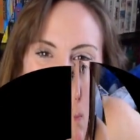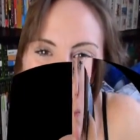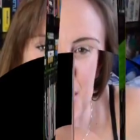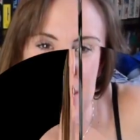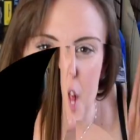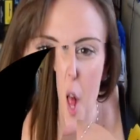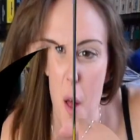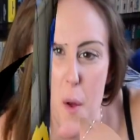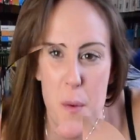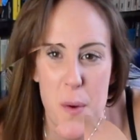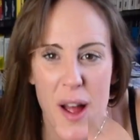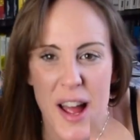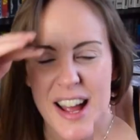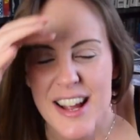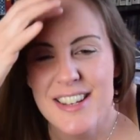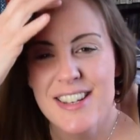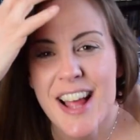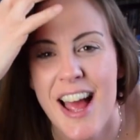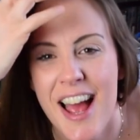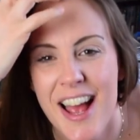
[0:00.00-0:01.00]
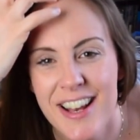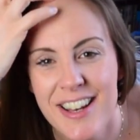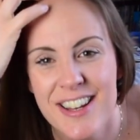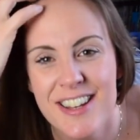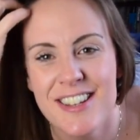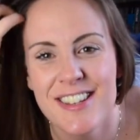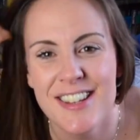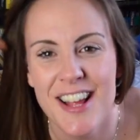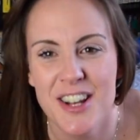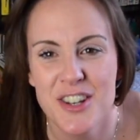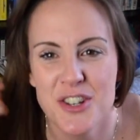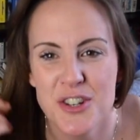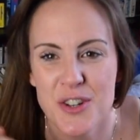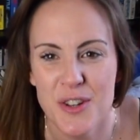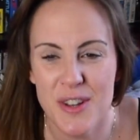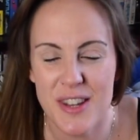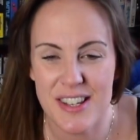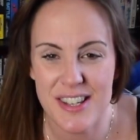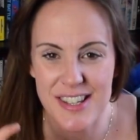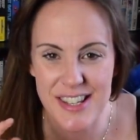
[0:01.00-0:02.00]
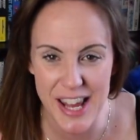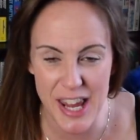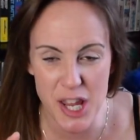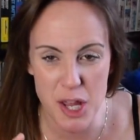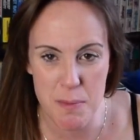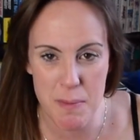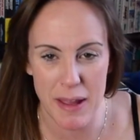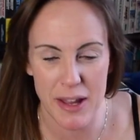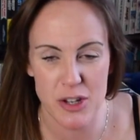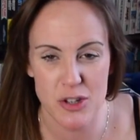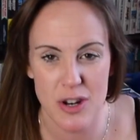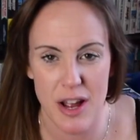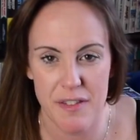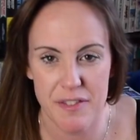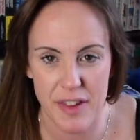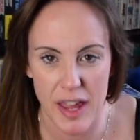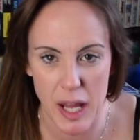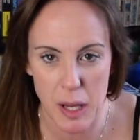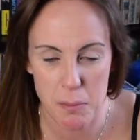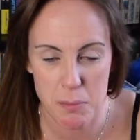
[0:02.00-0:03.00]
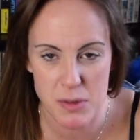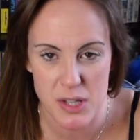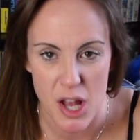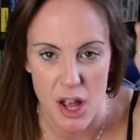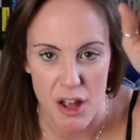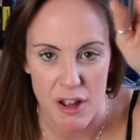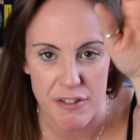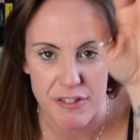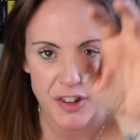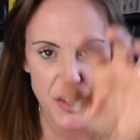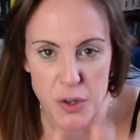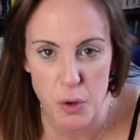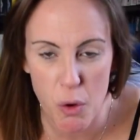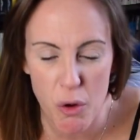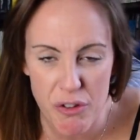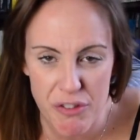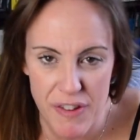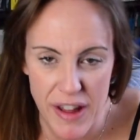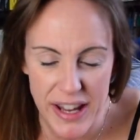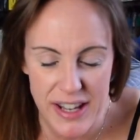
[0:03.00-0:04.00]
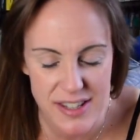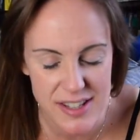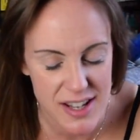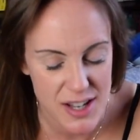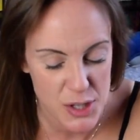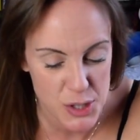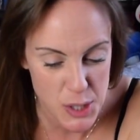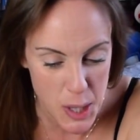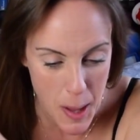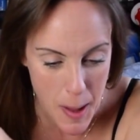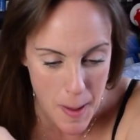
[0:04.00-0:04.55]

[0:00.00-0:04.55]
So 10 essential Sega Mega Drive games for your faces